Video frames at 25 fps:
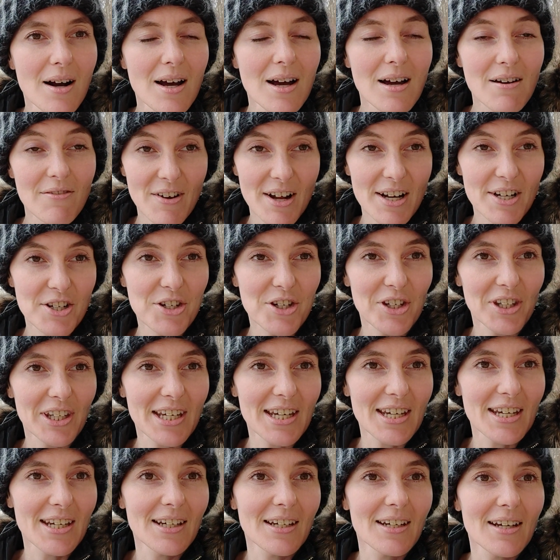
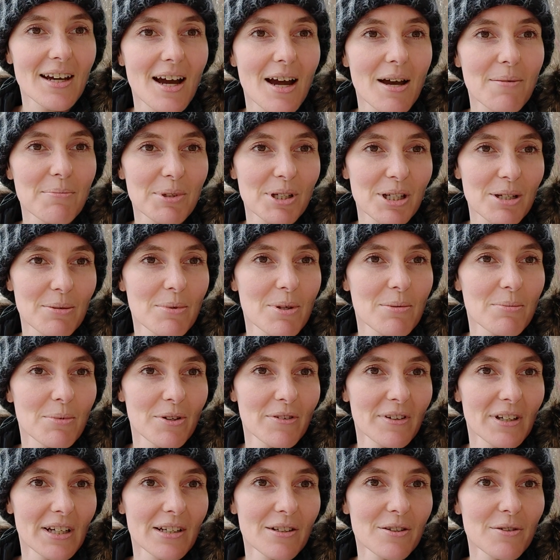eventually I'm going to be
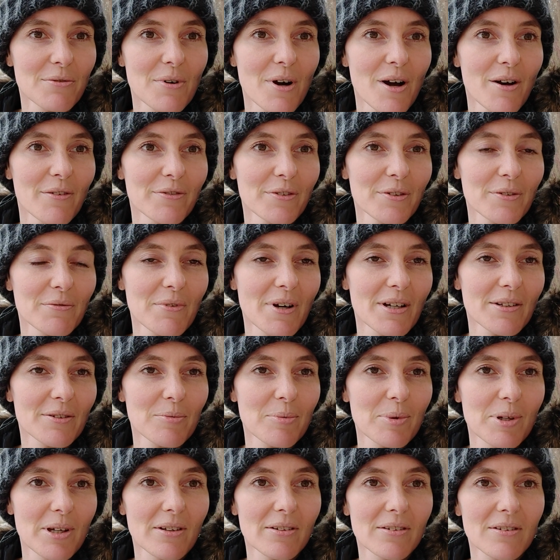moving into raw food
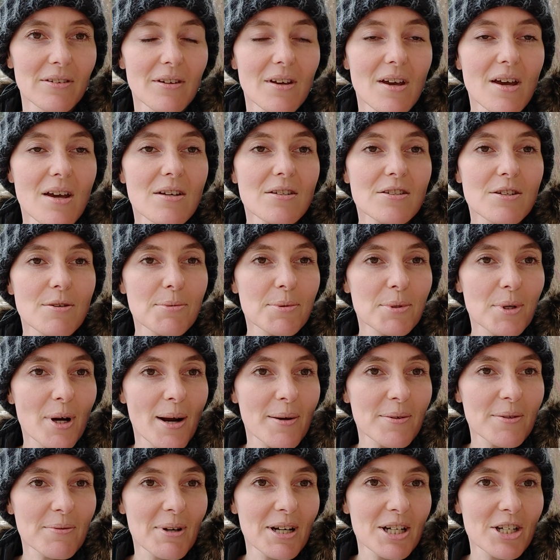recipes,
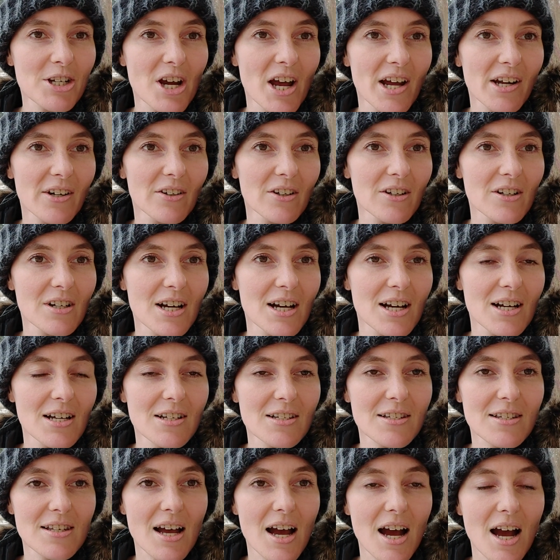subscribe to my channel,
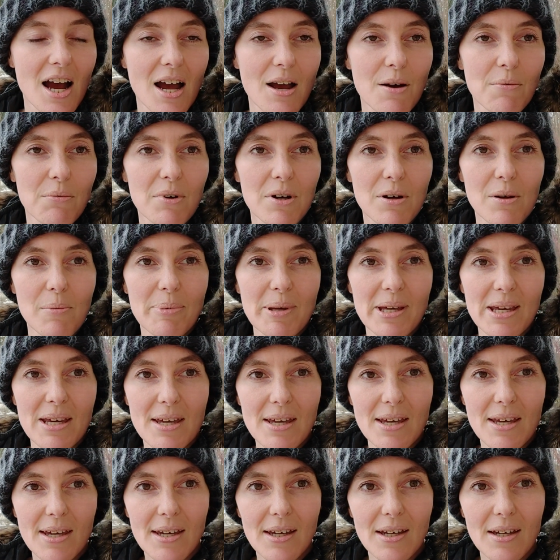because I will
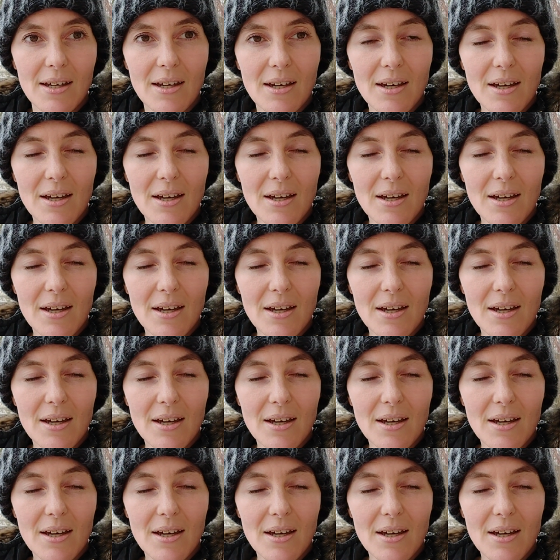be